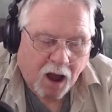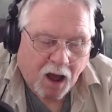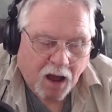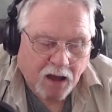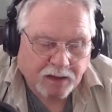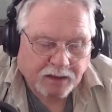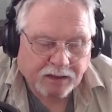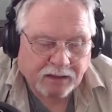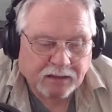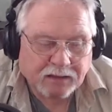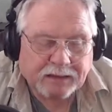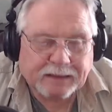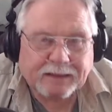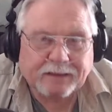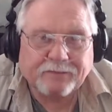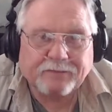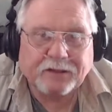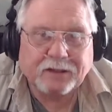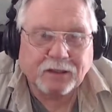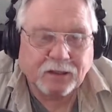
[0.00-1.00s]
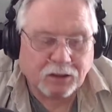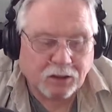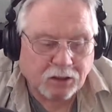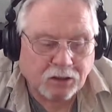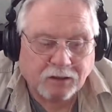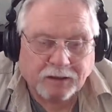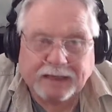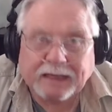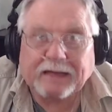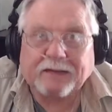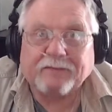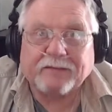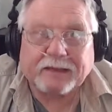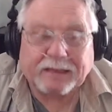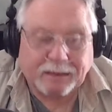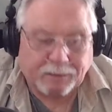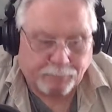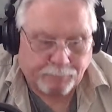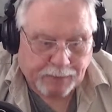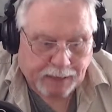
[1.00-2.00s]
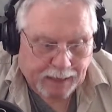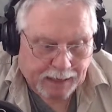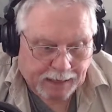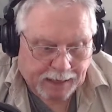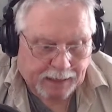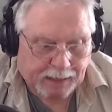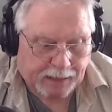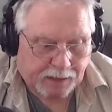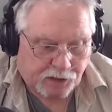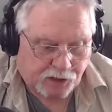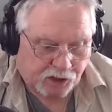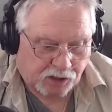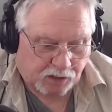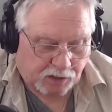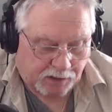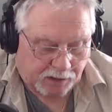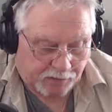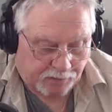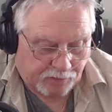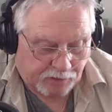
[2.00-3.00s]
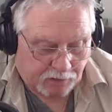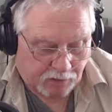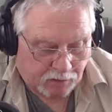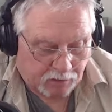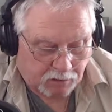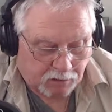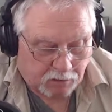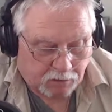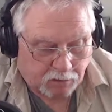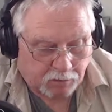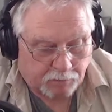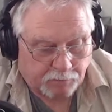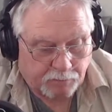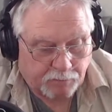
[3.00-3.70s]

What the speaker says: You live and learn. Even at my age, you live and learn.